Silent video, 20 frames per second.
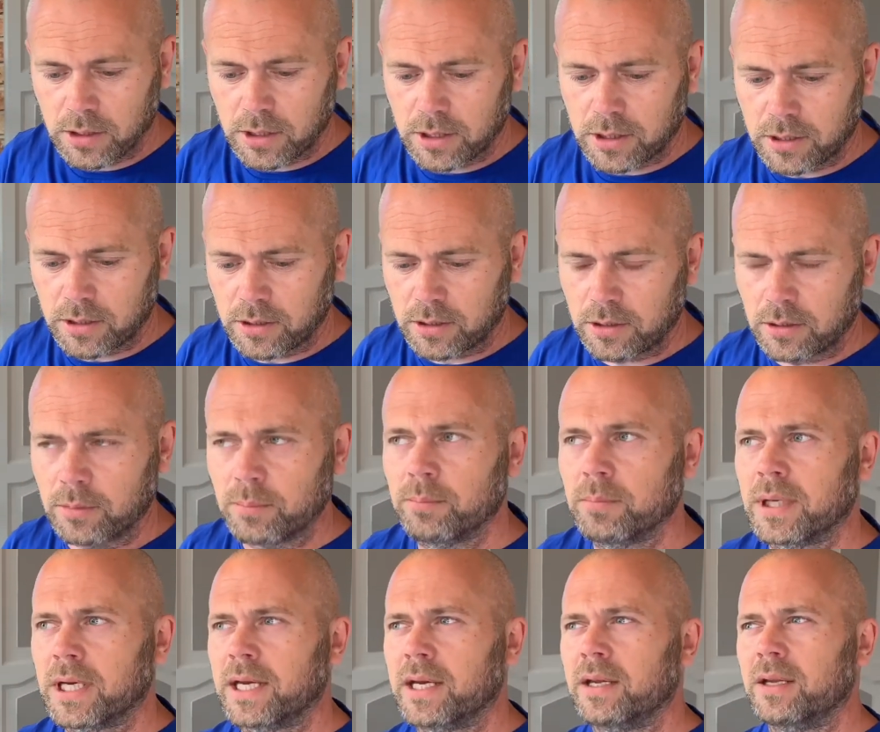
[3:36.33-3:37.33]

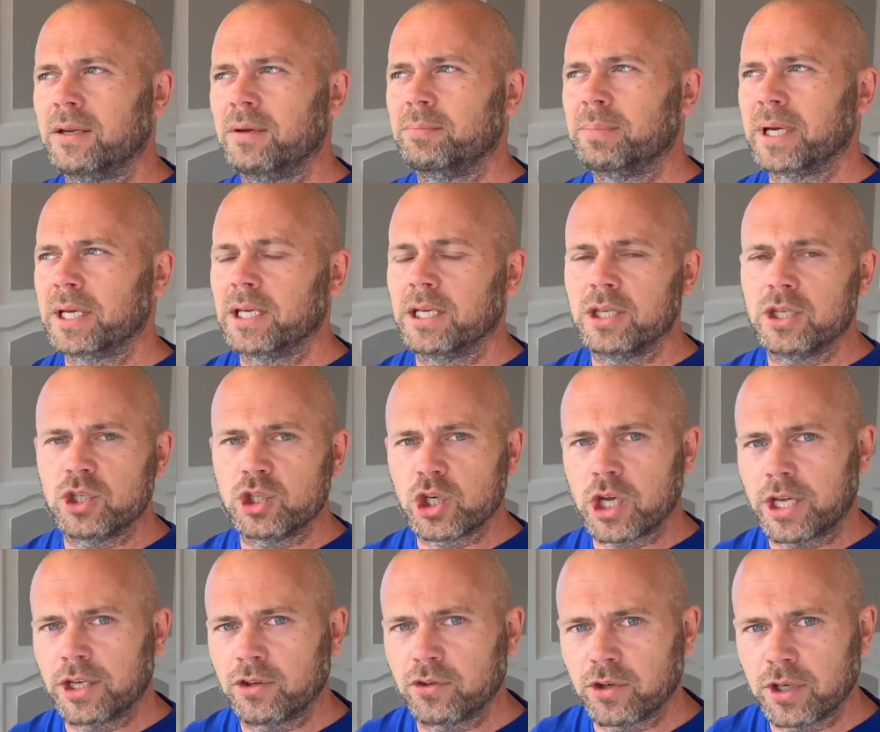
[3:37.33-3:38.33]
And back in
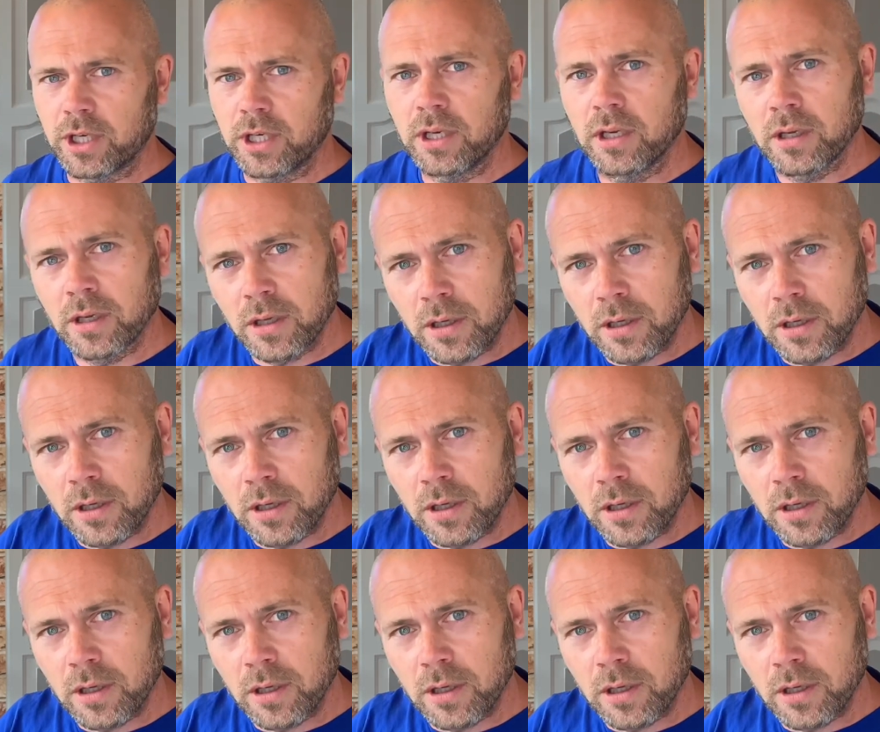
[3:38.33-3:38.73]
January,